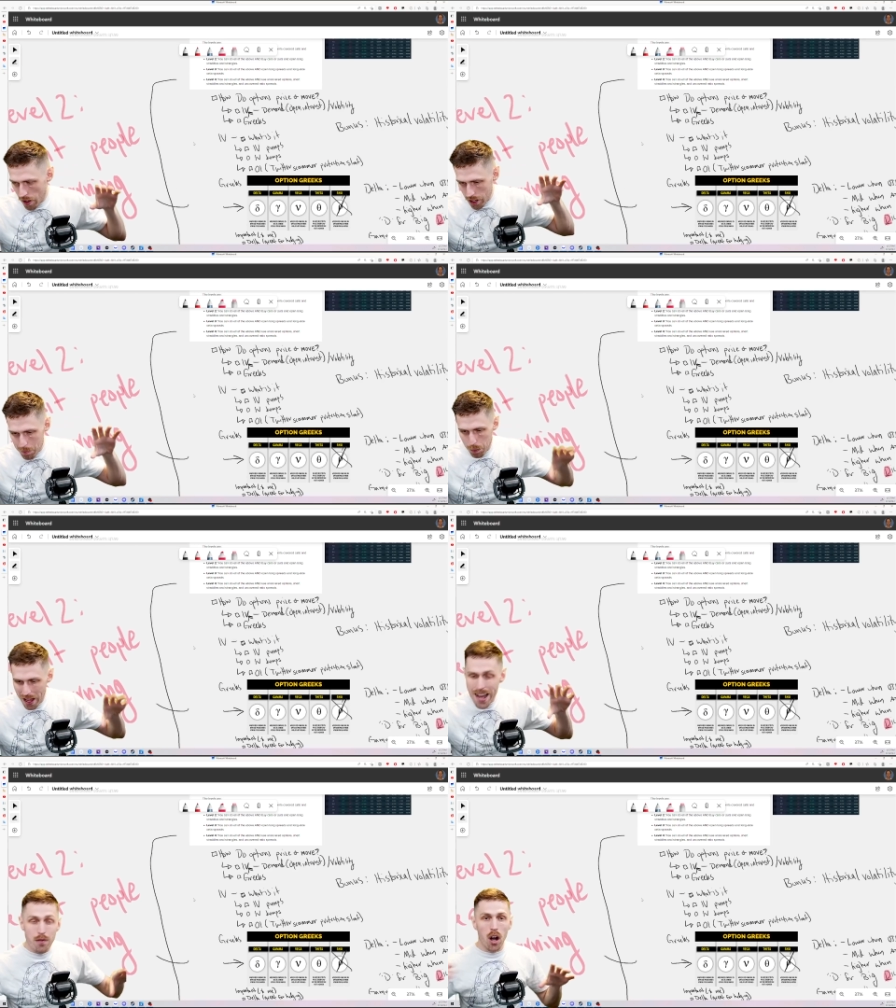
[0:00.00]

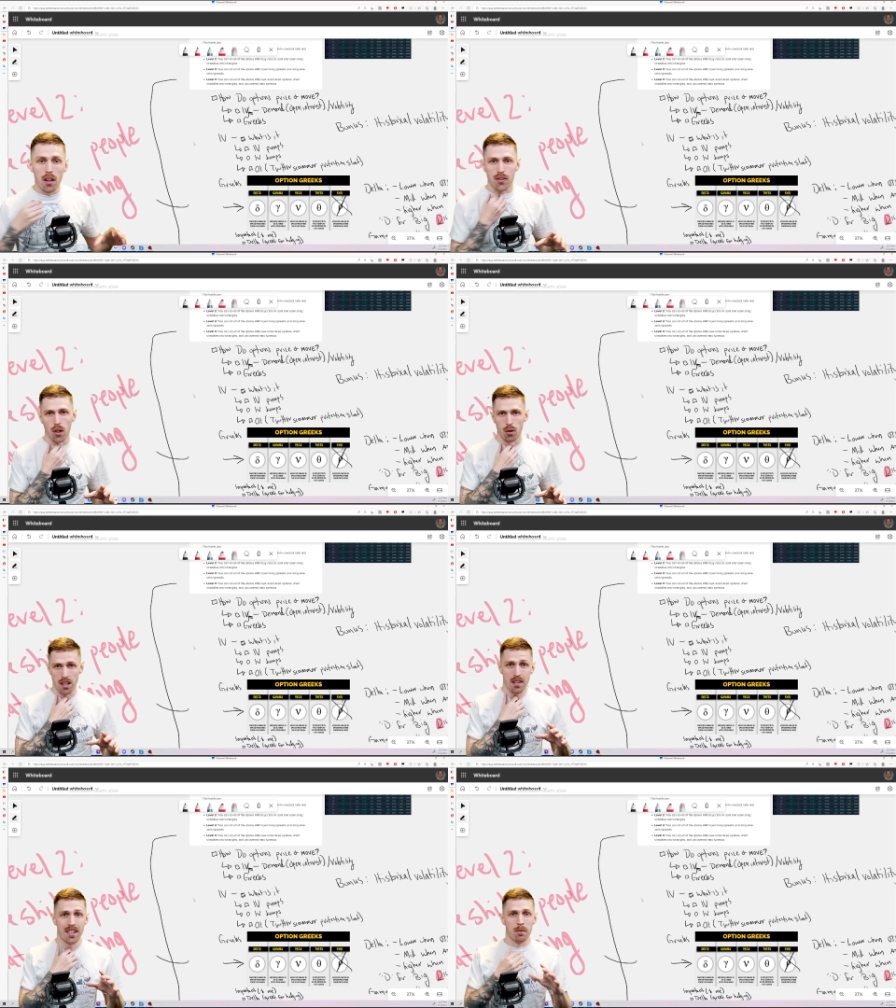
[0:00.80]
Implied
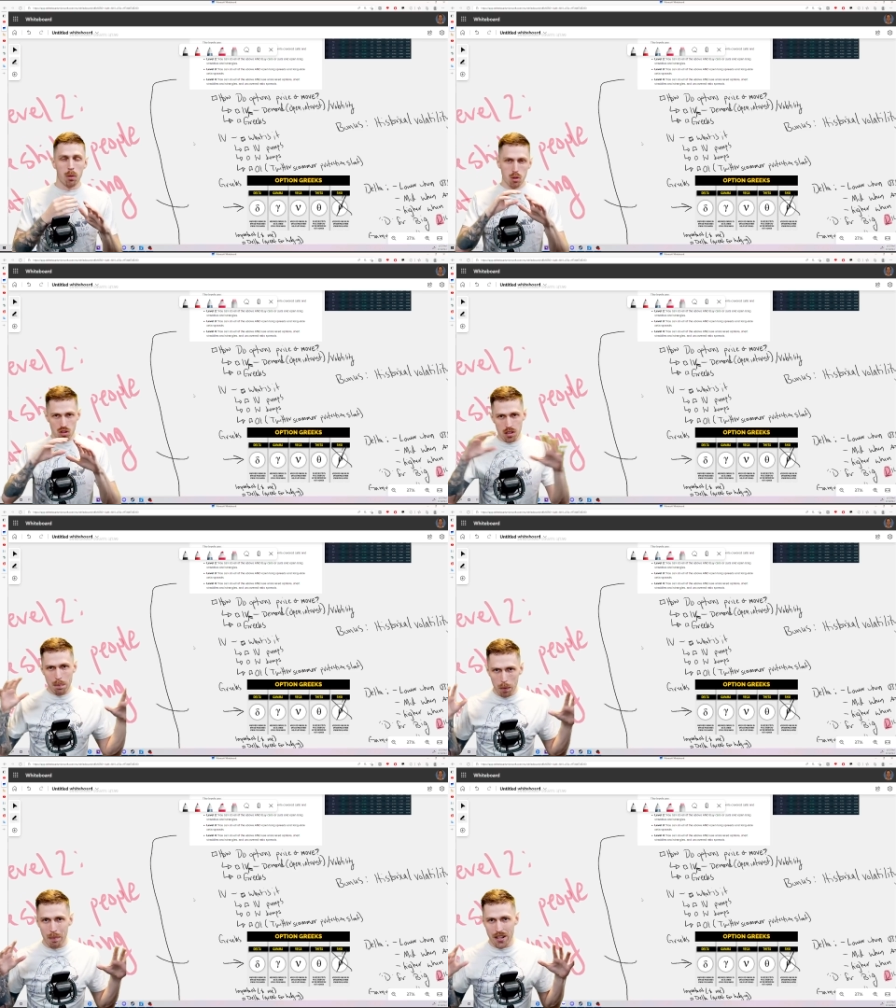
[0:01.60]
volatility, in the most
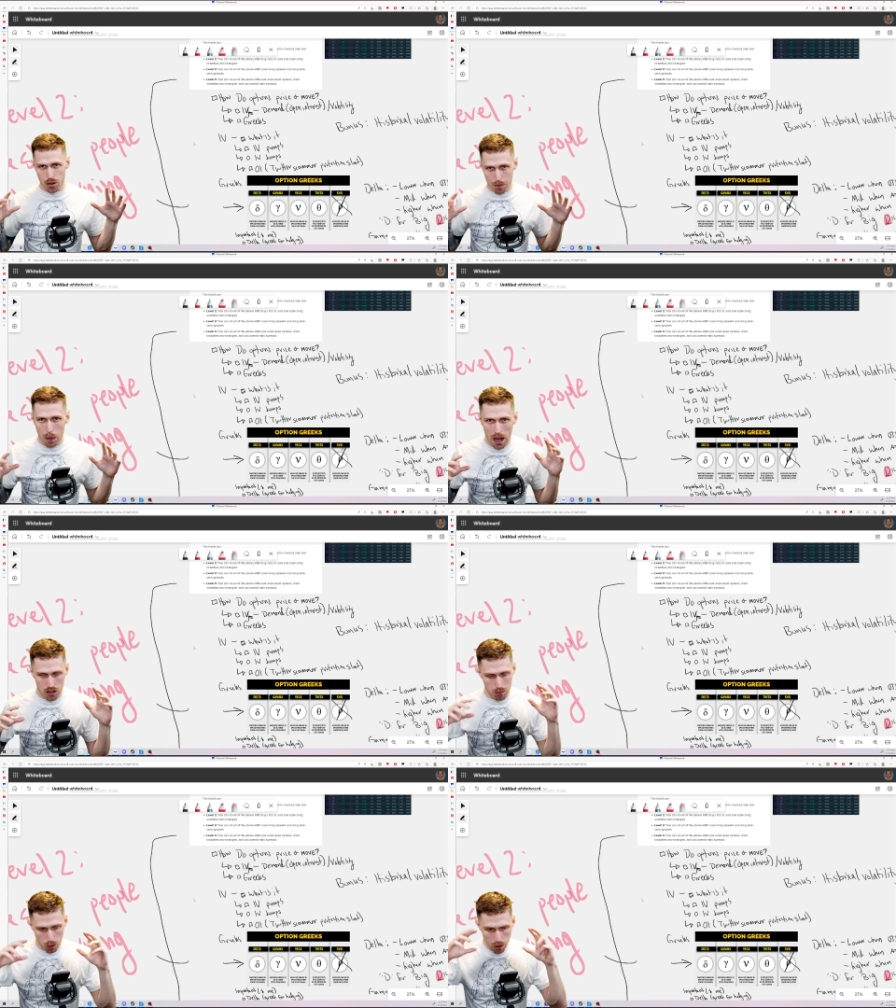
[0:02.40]
simple metric
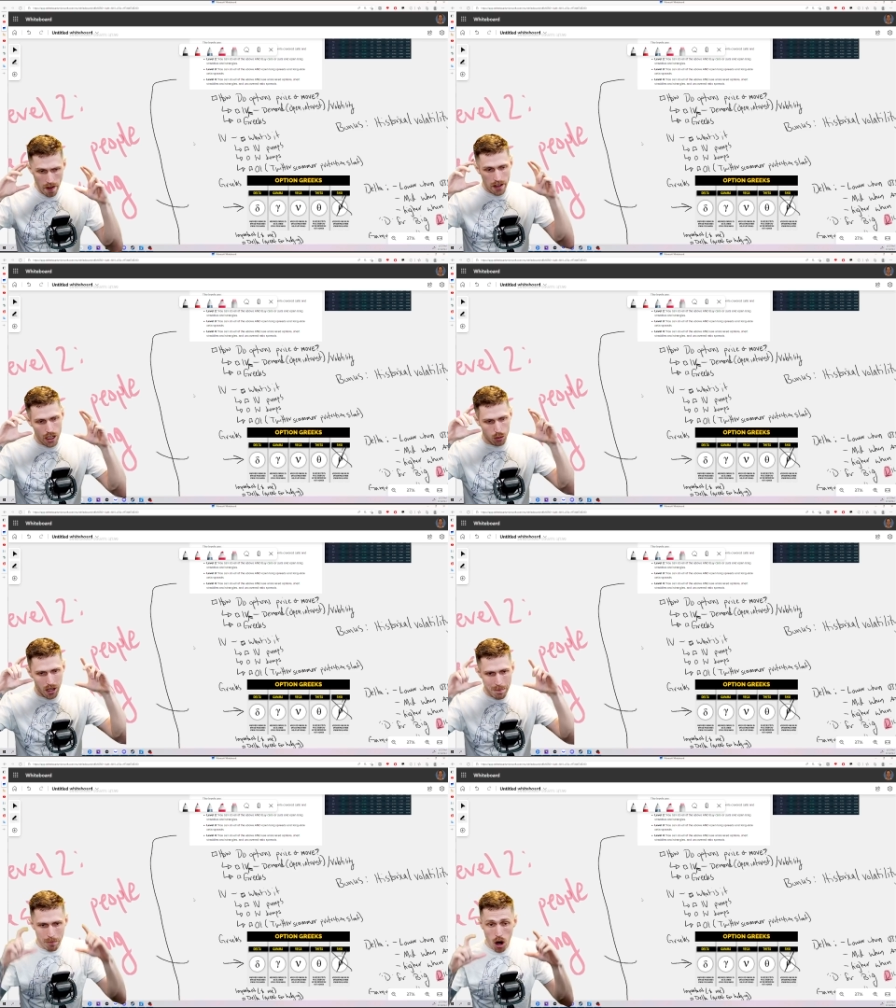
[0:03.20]
possible, is when a
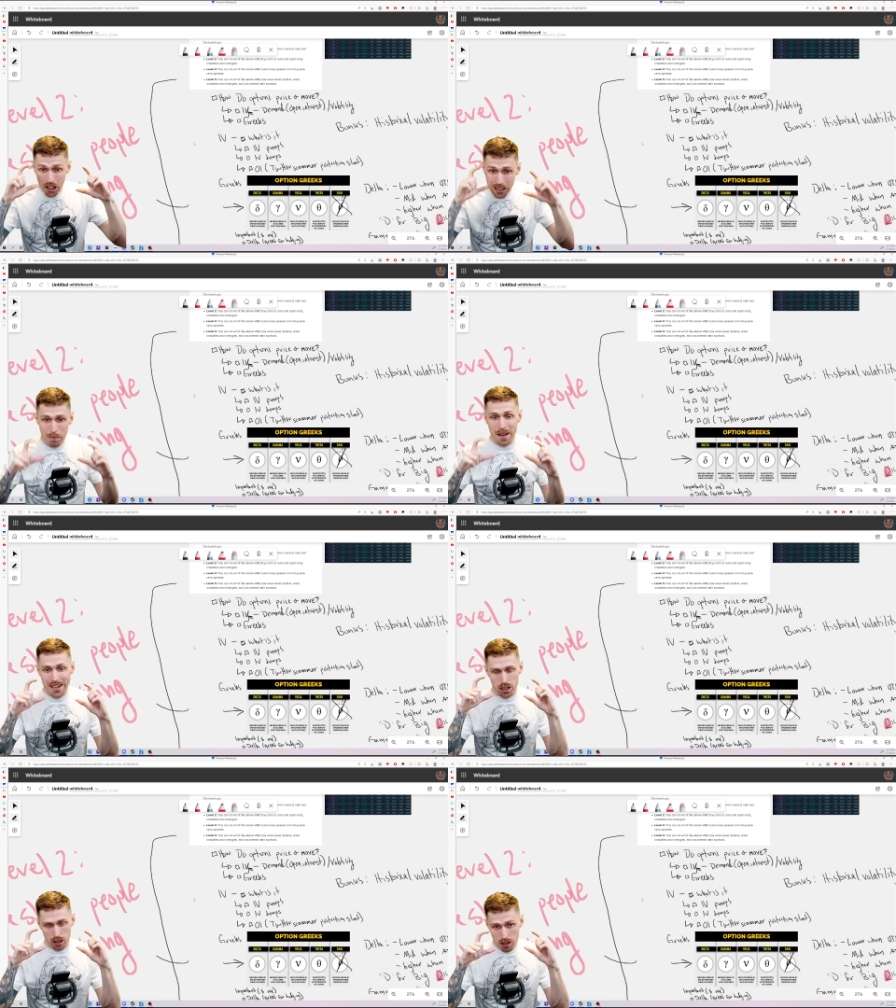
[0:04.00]
market
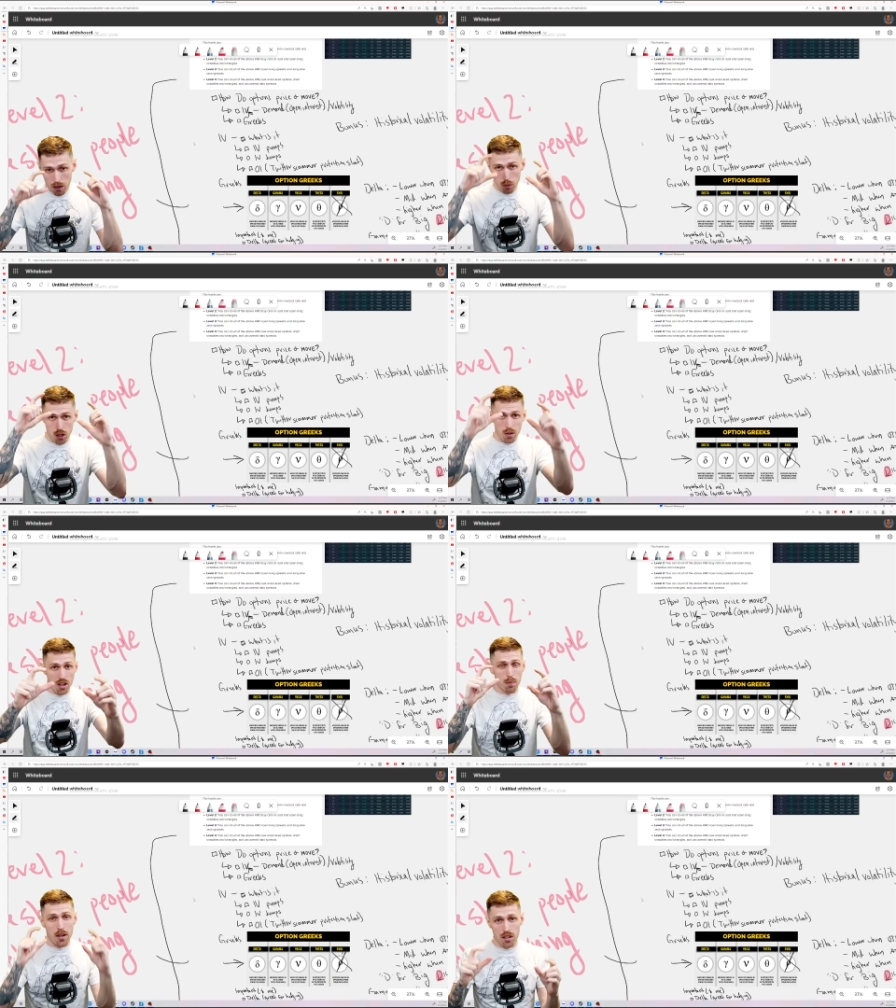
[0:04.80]
maker, which we
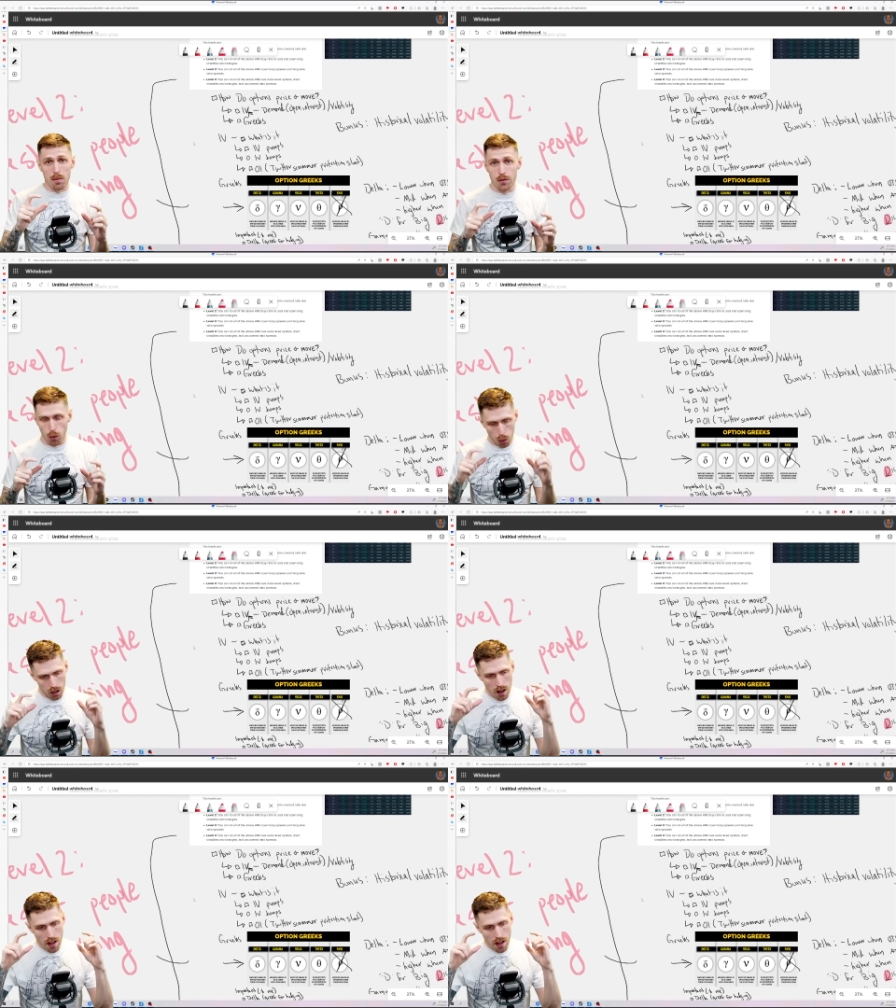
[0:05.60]
just mentioned before,